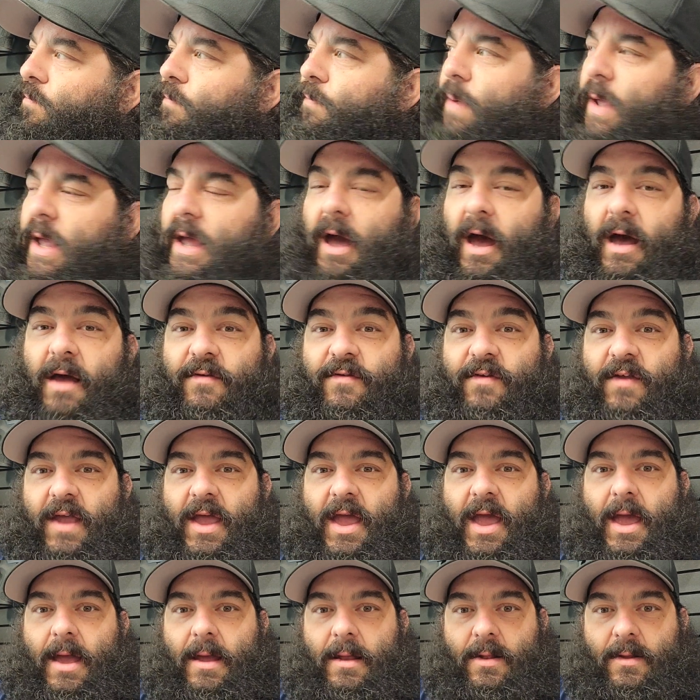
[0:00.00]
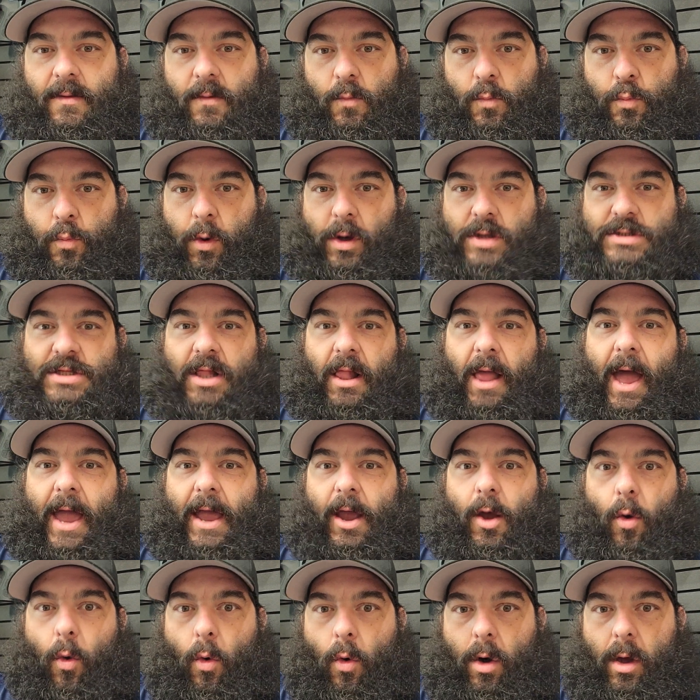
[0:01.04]
Because it was
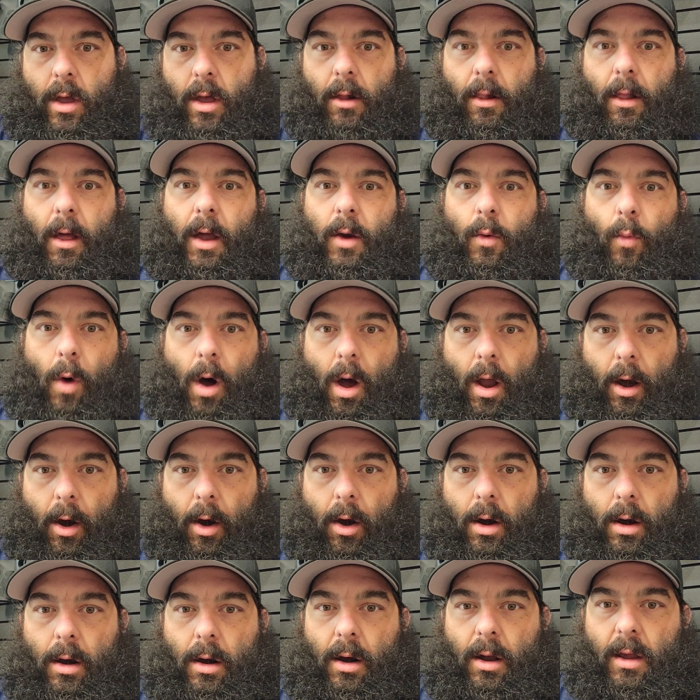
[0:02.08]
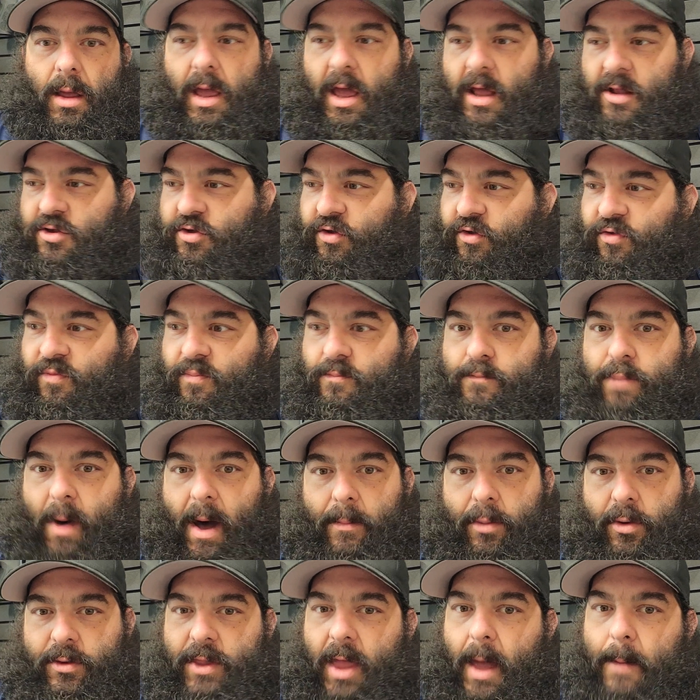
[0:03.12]
like oil on water. It just
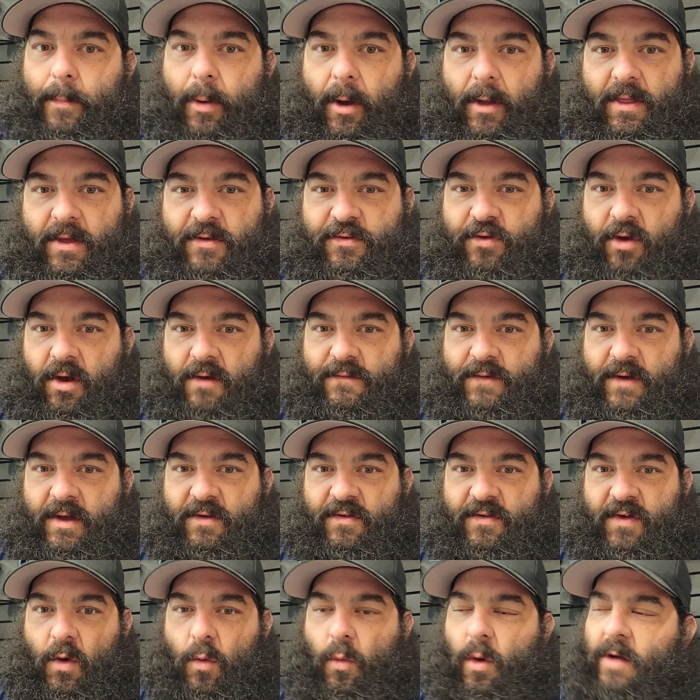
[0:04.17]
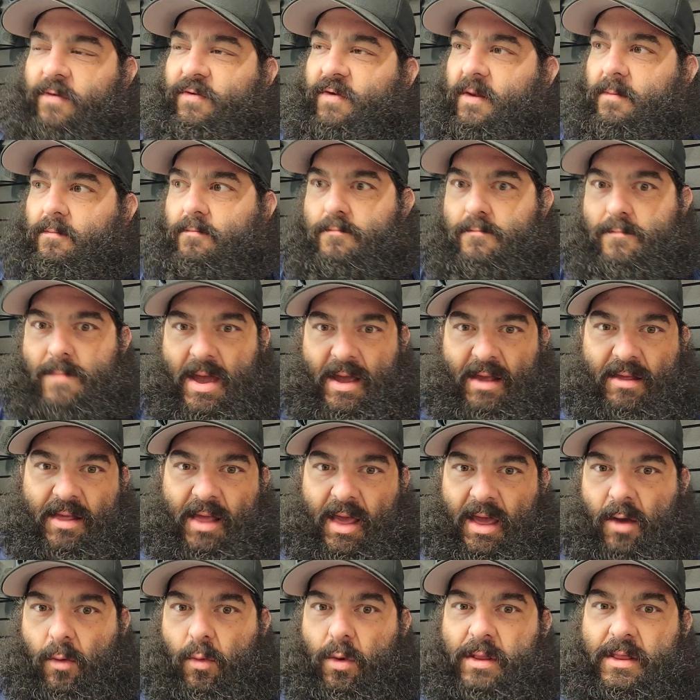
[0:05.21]
bubbled up on the surface. It wasn't
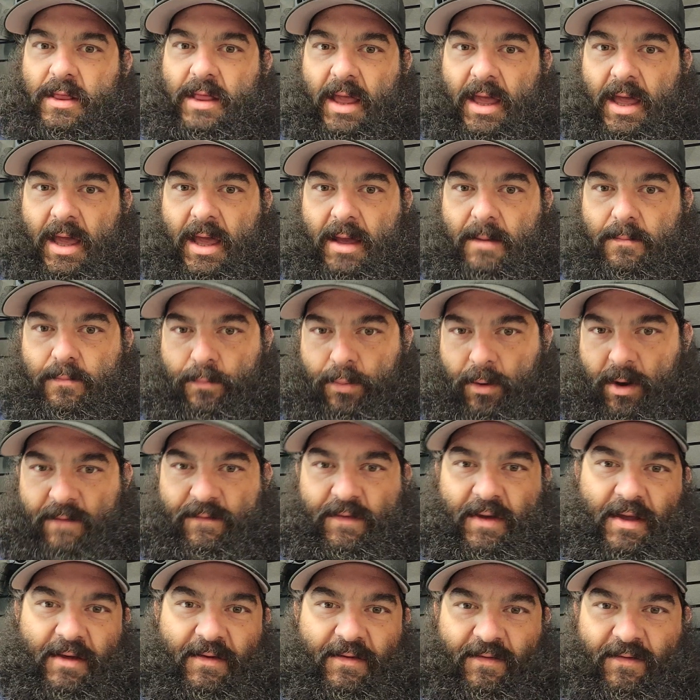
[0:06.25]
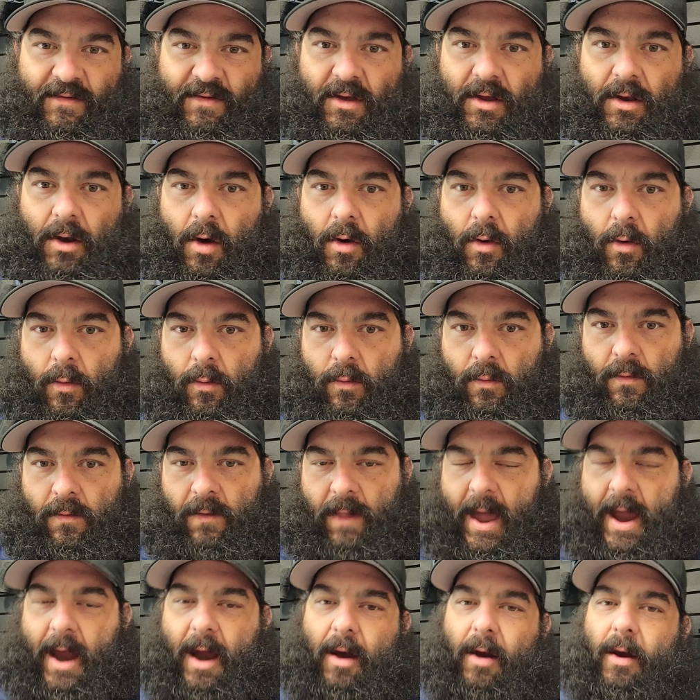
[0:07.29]
mixing with the previous,
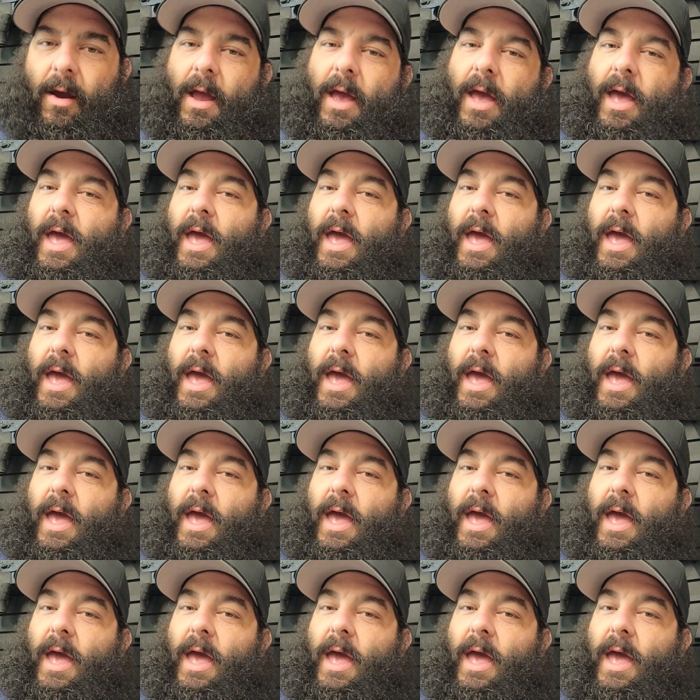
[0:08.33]
layer.